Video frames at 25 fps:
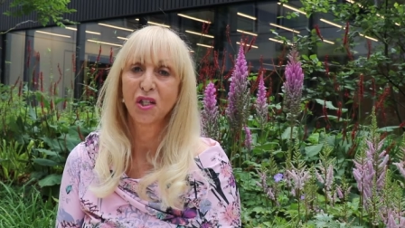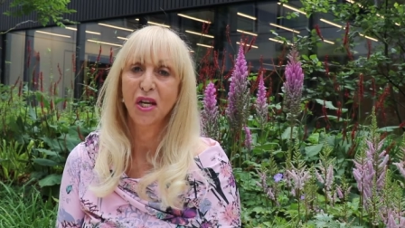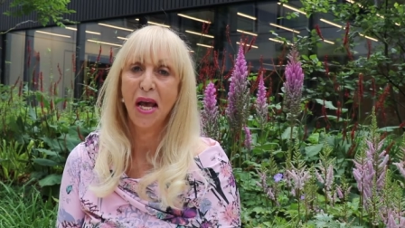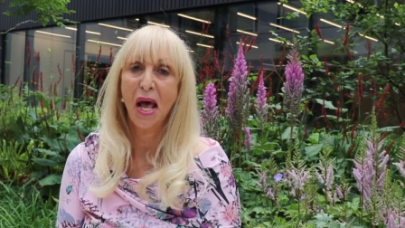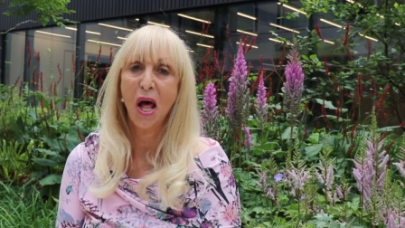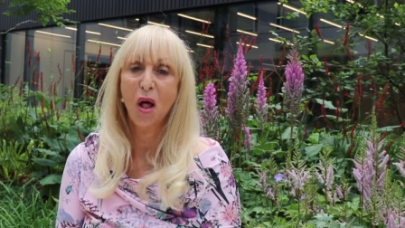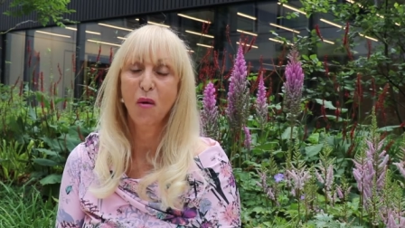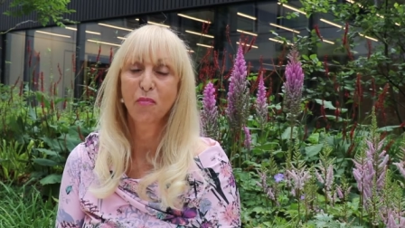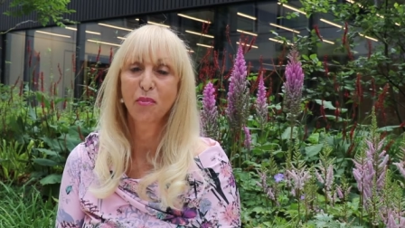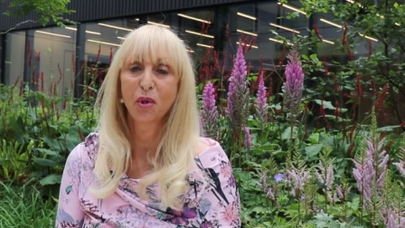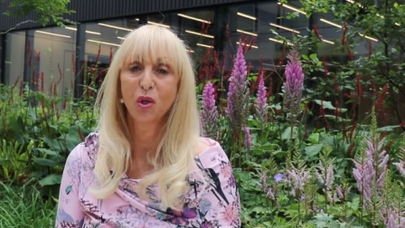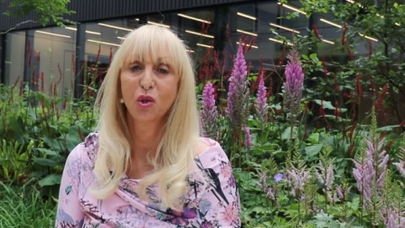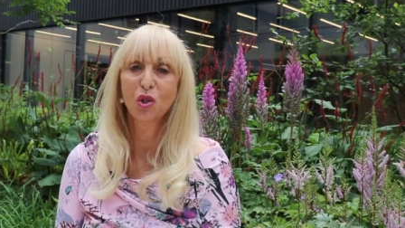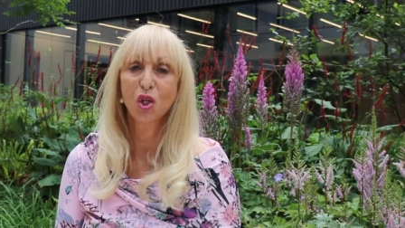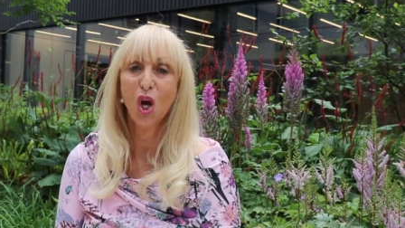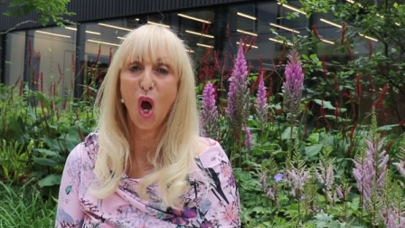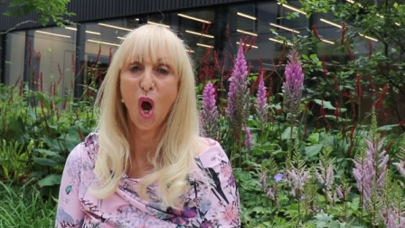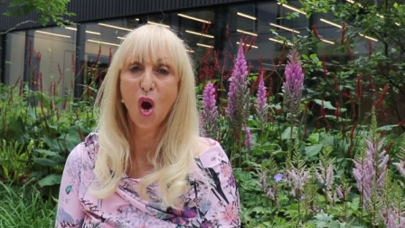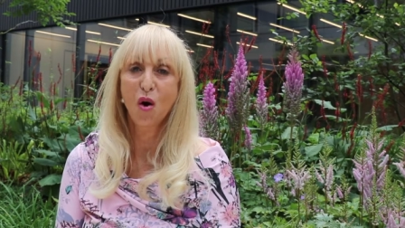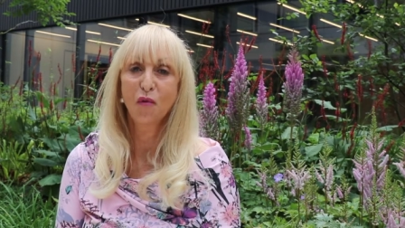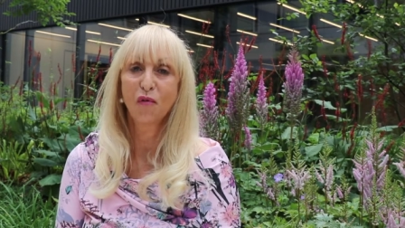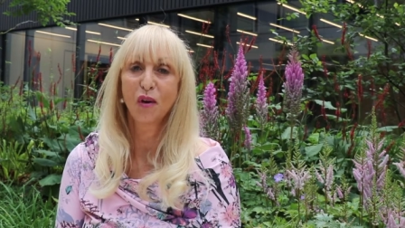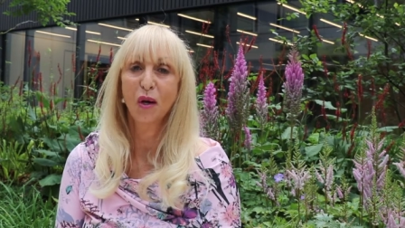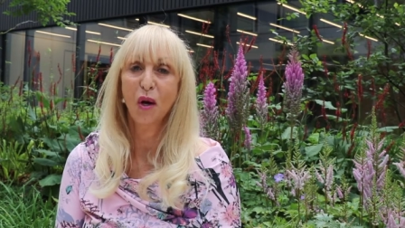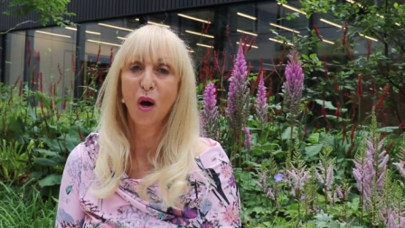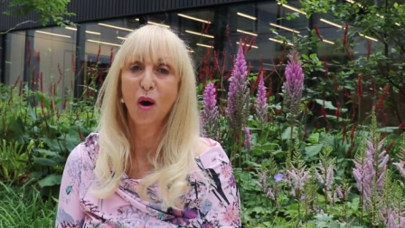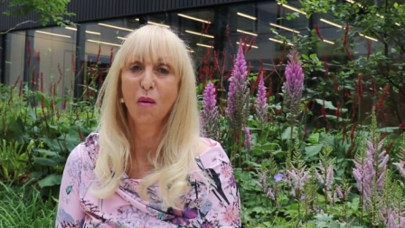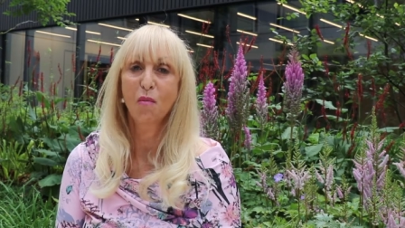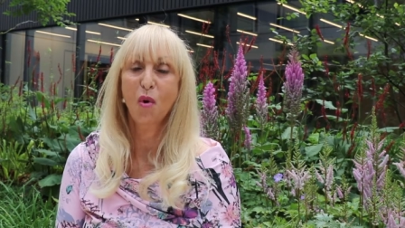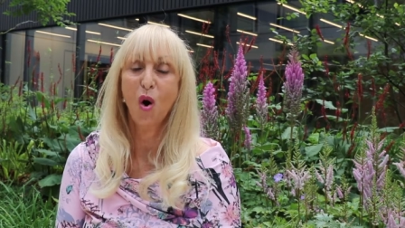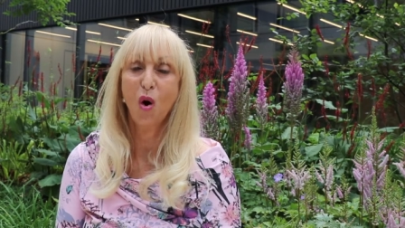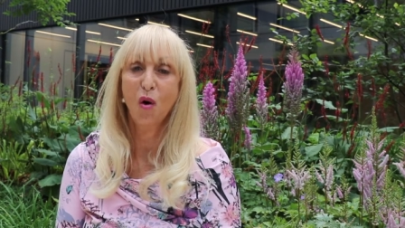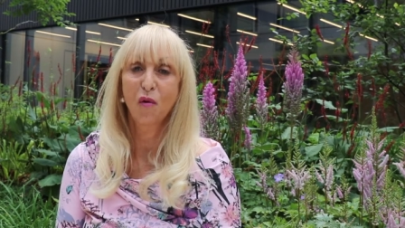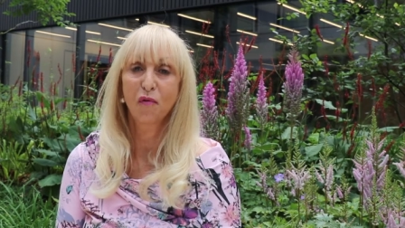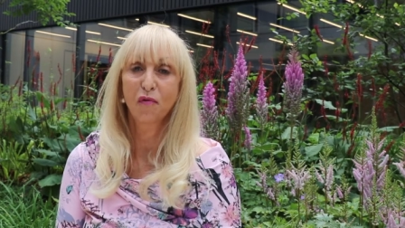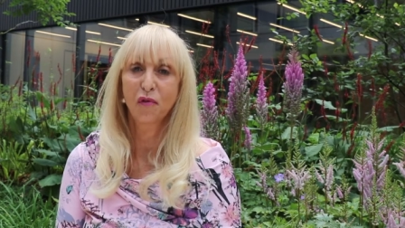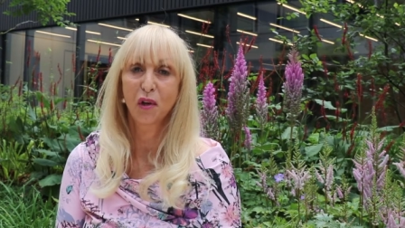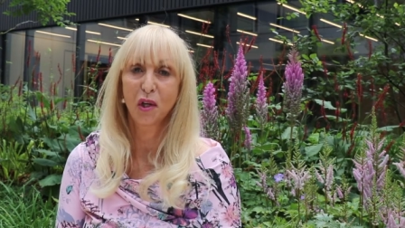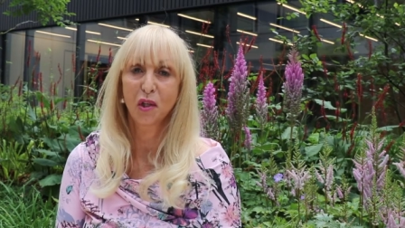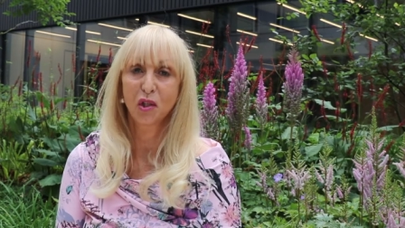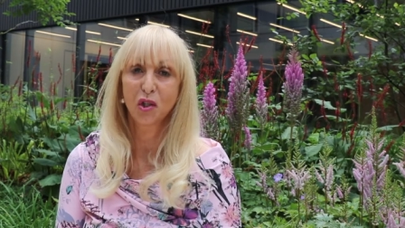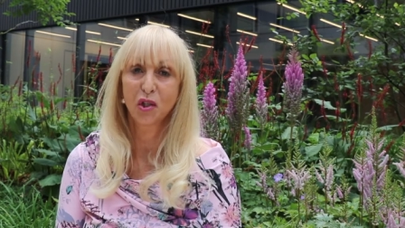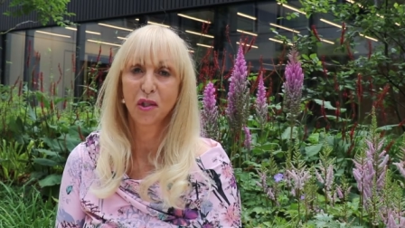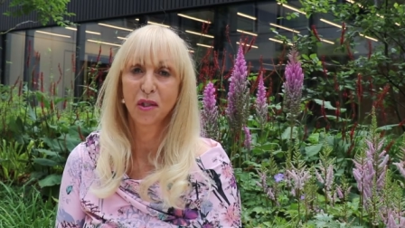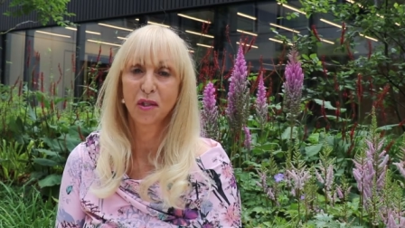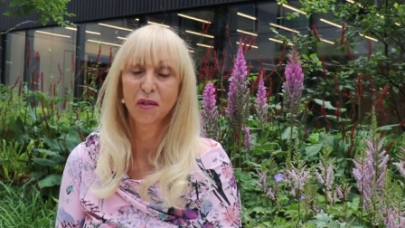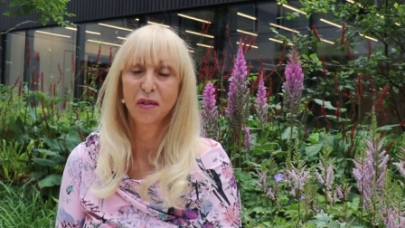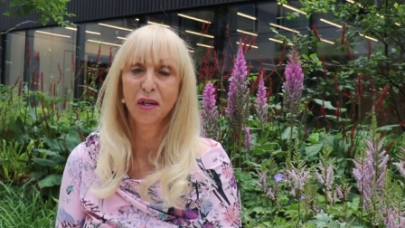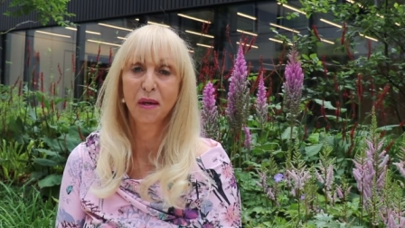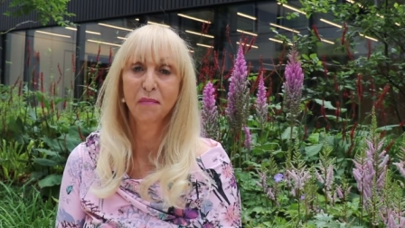to help you to overcome hot flushes.